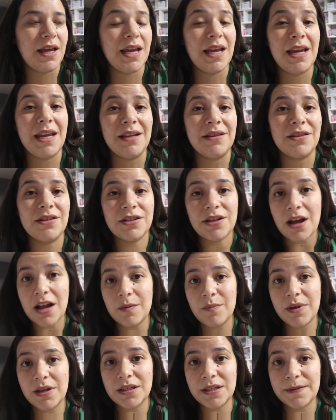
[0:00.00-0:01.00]
it in
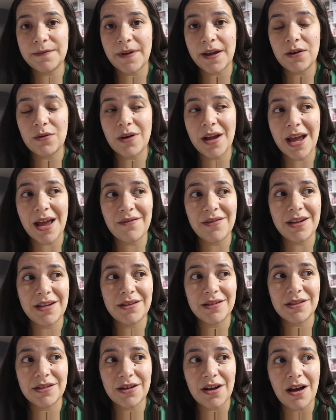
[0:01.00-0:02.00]
stock because if I don't have it
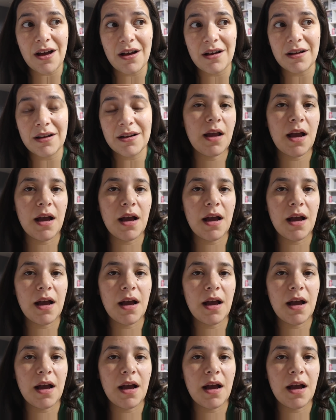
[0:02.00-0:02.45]
in stock,